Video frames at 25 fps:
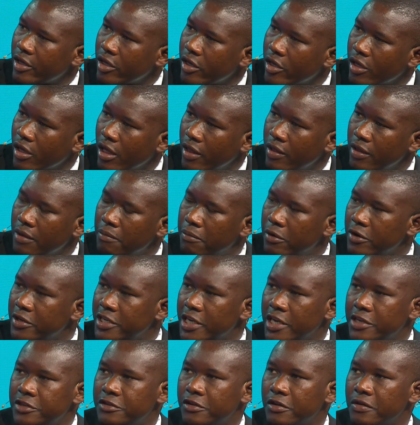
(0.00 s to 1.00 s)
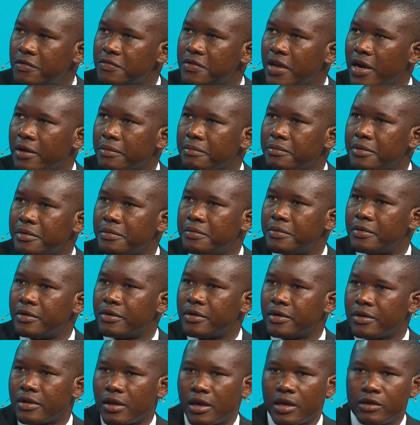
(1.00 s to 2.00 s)
the potential of young people,
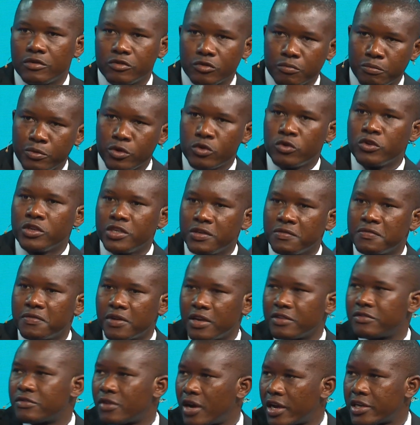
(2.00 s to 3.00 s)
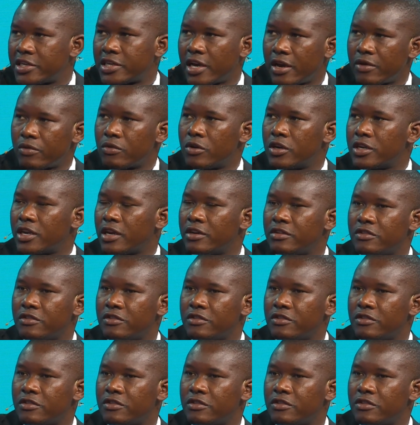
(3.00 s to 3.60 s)
build infrastructure in water